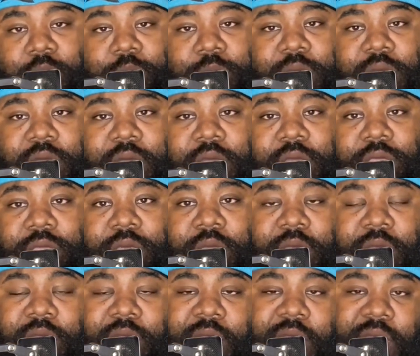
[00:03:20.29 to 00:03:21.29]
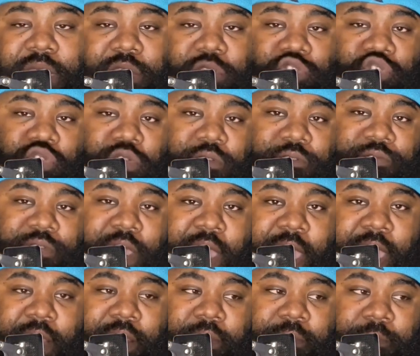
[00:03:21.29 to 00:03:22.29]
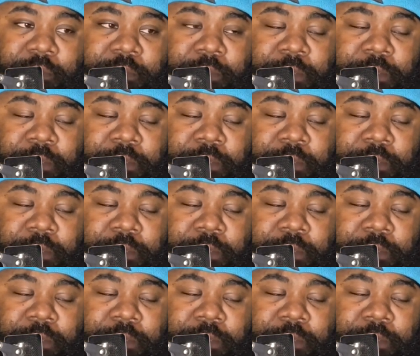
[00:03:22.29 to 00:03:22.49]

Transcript: Because as a true fan,